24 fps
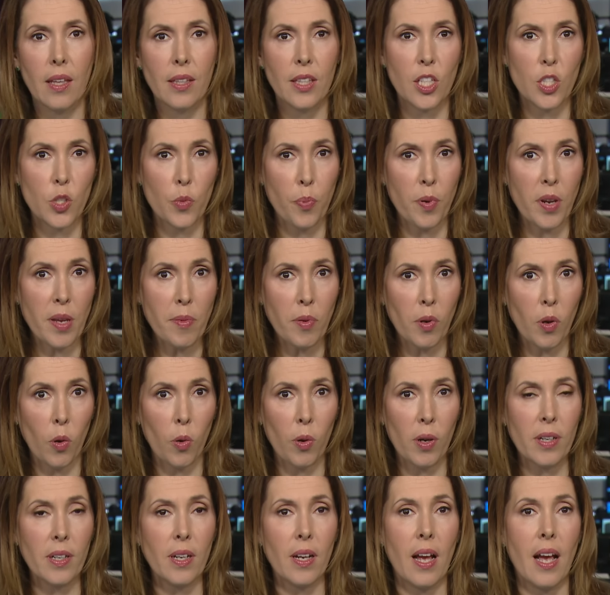The Supreme
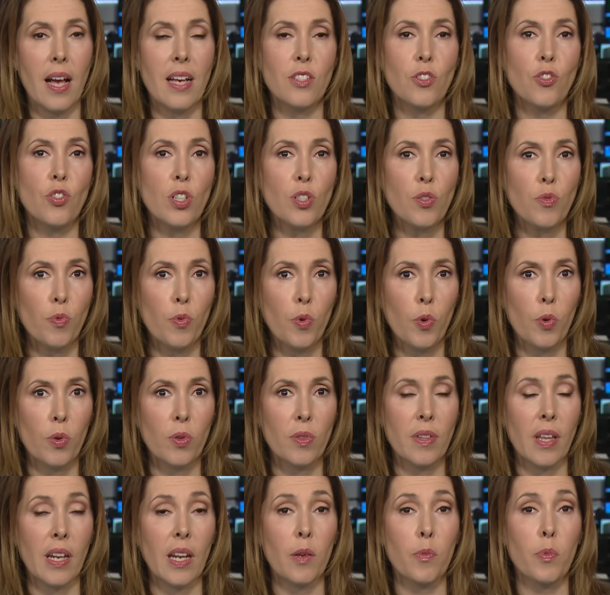Court has just
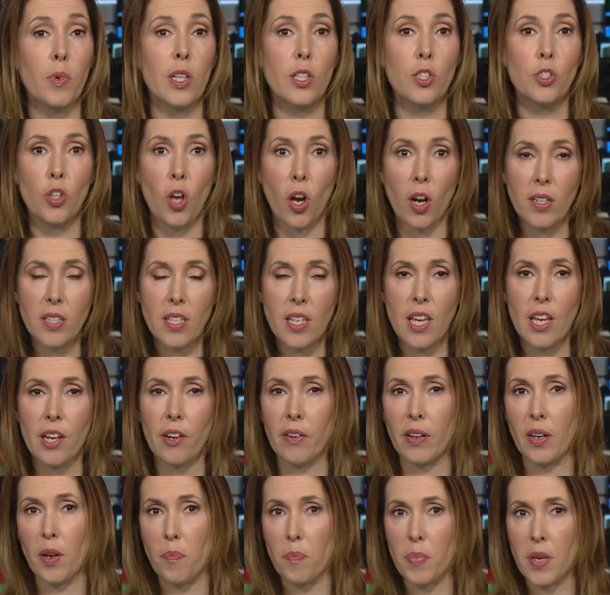ruled that it will not hear
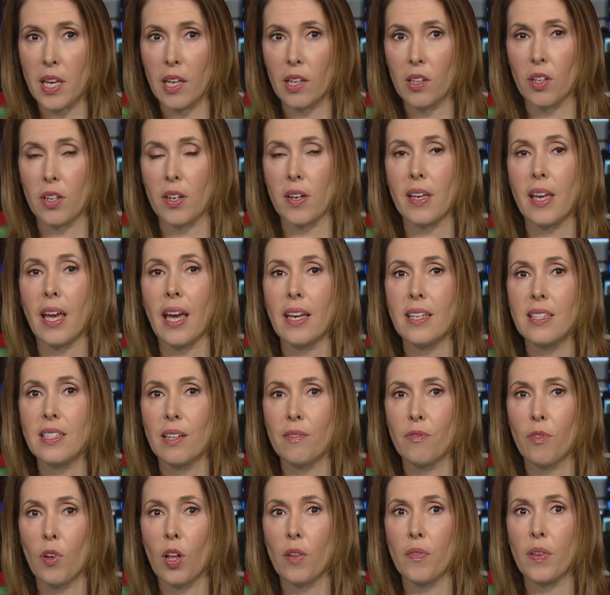an appeal on a case
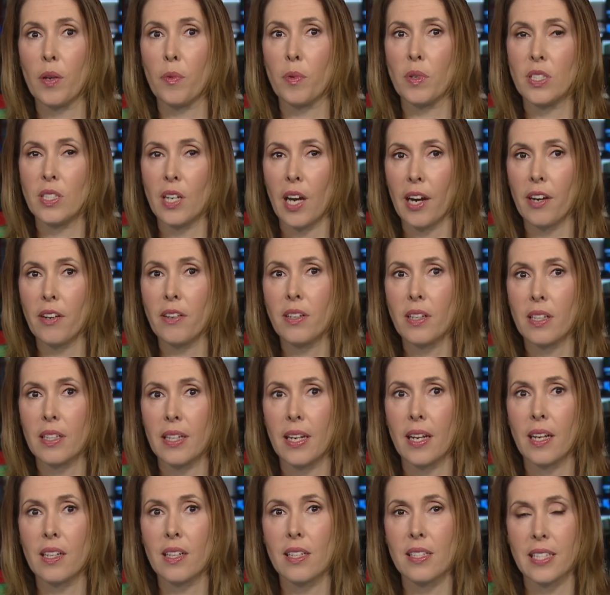involving retired
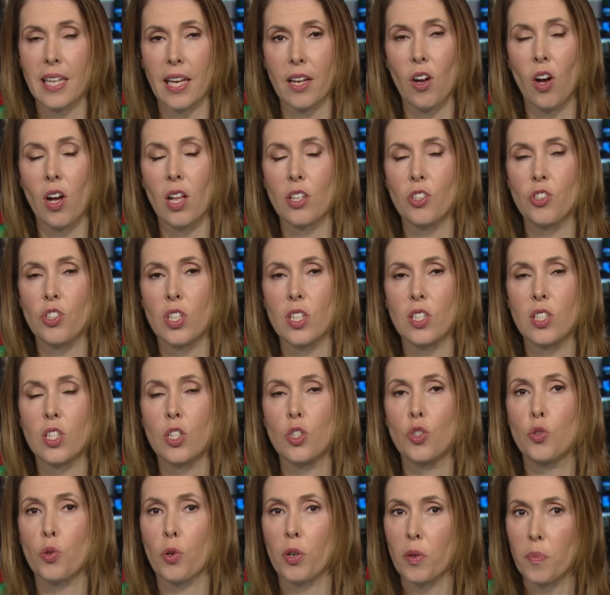clinical
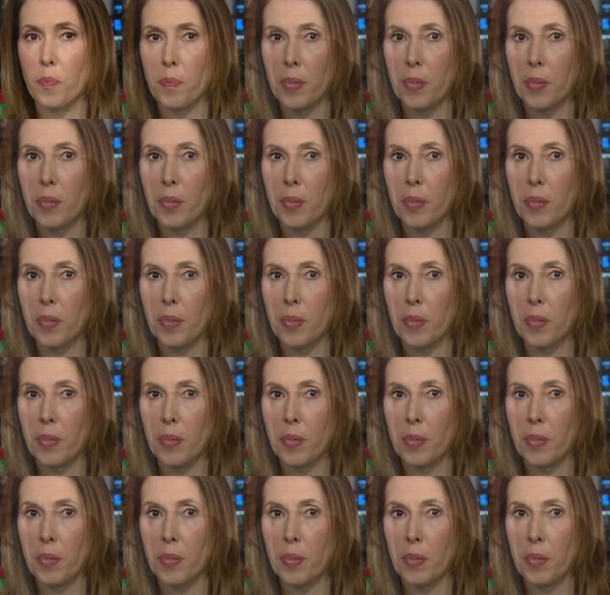psychologist Jordan